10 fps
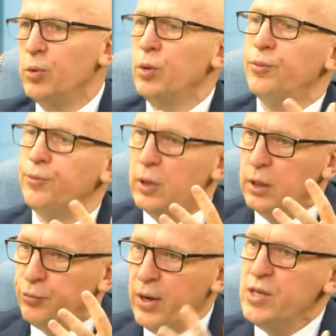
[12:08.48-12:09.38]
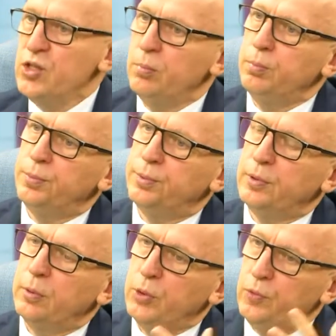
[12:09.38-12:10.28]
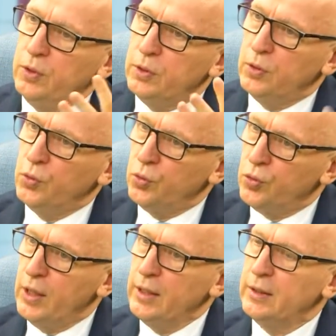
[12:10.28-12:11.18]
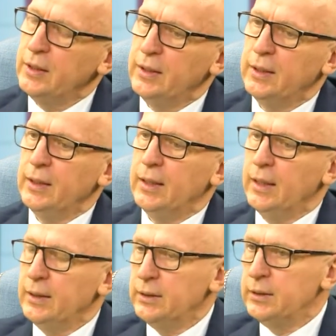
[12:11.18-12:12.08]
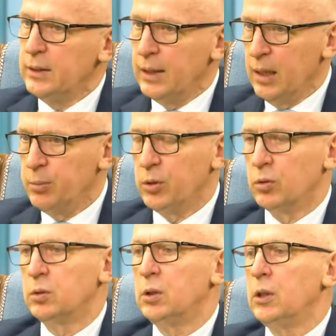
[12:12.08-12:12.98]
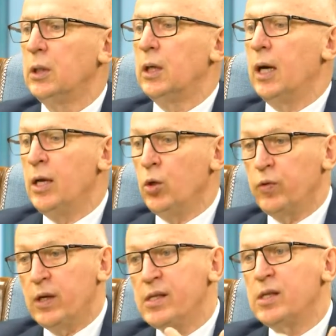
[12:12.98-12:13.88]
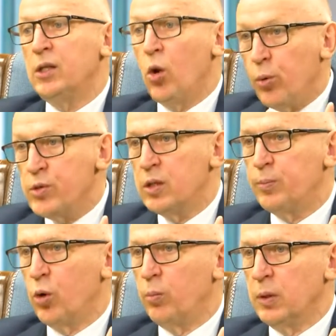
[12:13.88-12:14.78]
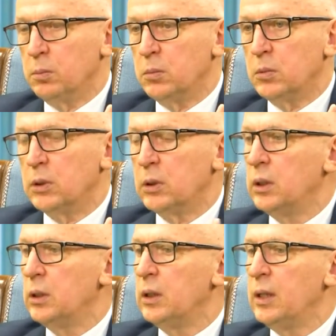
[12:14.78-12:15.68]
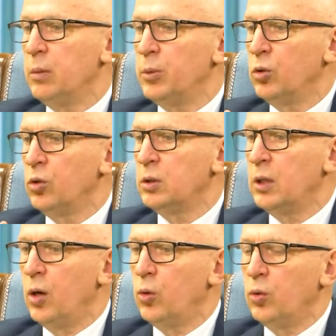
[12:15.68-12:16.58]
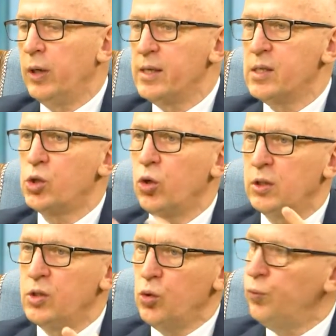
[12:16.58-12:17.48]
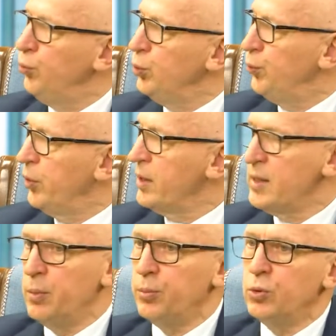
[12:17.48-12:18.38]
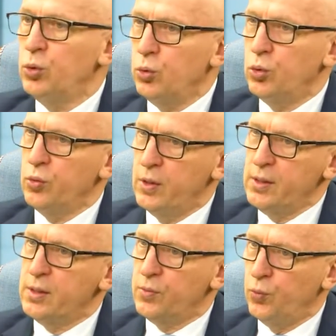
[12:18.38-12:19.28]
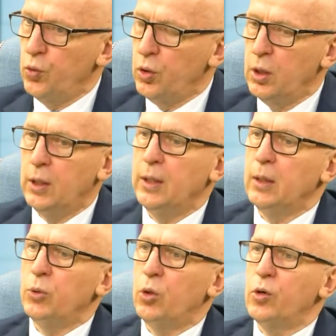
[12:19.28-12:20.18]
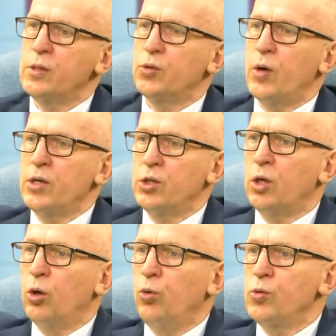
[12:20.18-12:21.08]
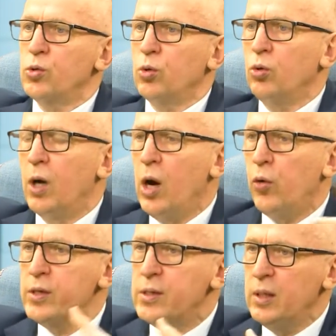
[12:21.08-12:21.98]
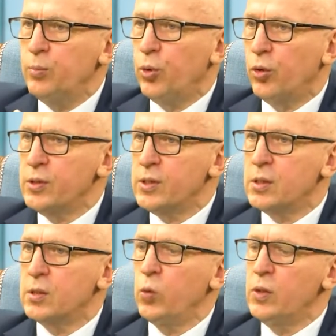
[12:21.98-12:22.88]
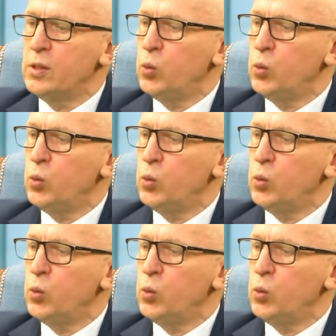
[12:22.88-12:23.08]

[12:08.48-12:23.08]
of friendship between Ukraine and Lebanon. I know there is an opposite problem. Lebanon now has a shortage of food, for example, due to this war. Because Russia closed all our seaports with